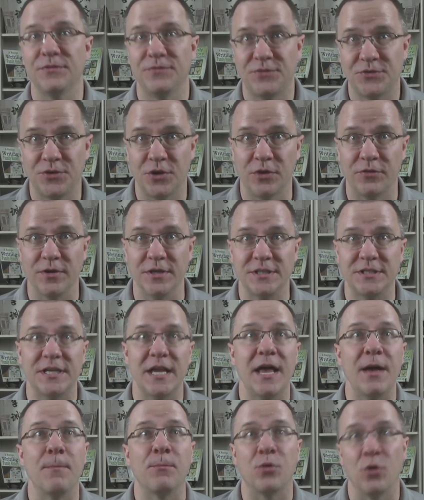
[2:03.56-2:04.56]
of service
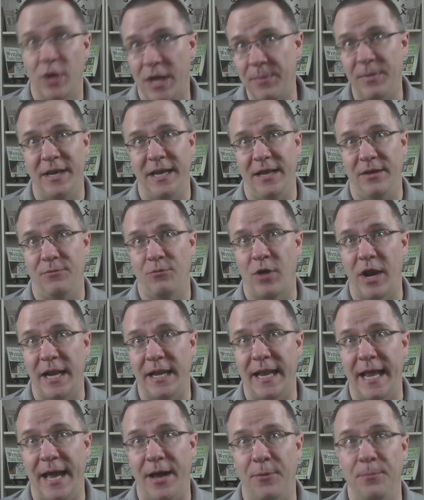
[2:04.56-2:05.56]
prohibit it right
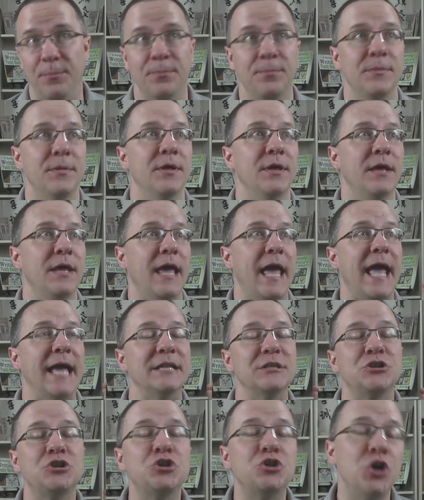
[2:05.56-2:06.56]
now.
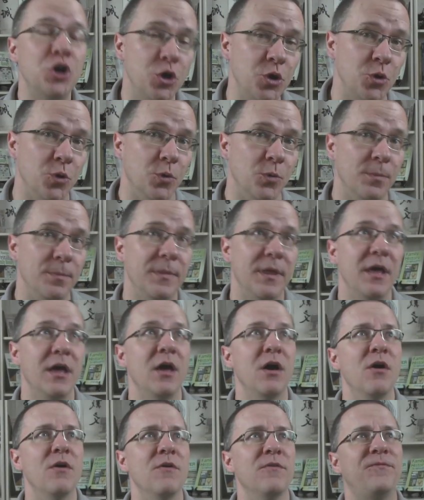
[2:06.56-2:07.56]
And two,
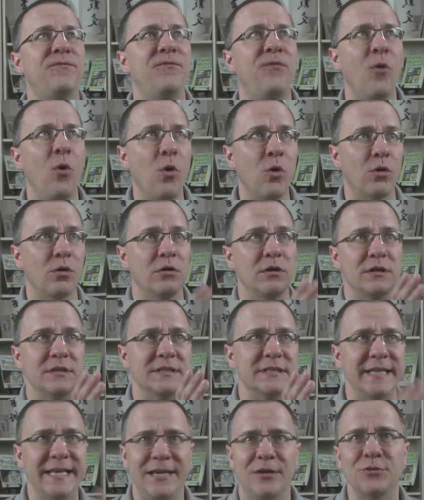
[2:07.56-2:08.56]
for
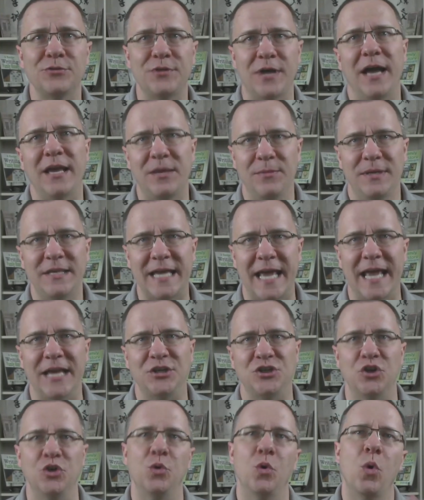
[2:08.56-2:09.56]
legal
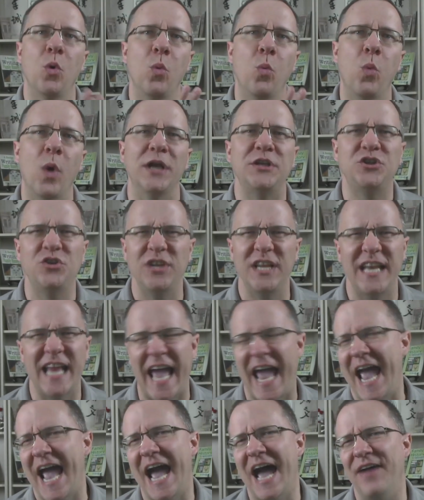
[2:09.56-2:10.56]
documentation, what you need to
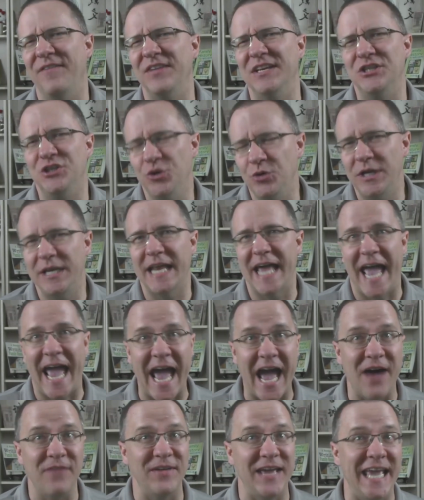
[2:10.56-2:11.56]
have is you need to
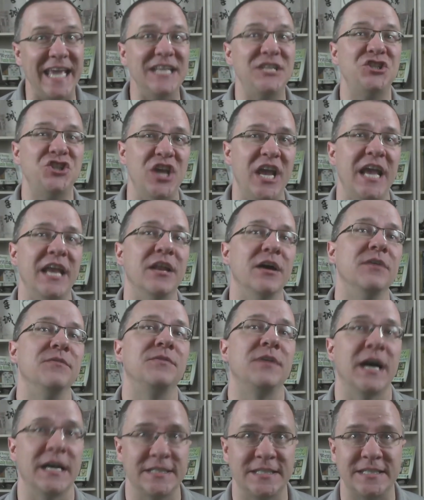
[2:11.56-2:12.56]
have a chain
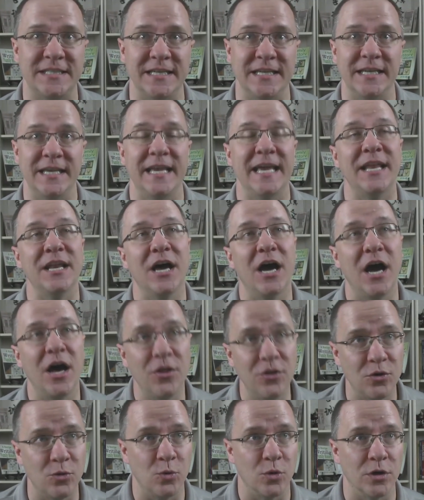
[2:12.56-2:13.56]
of custody. In
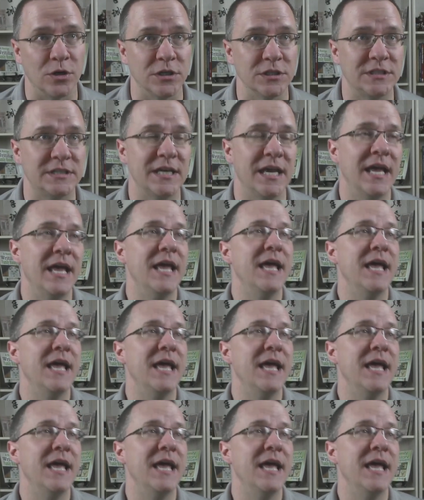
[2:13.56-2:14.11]
other words,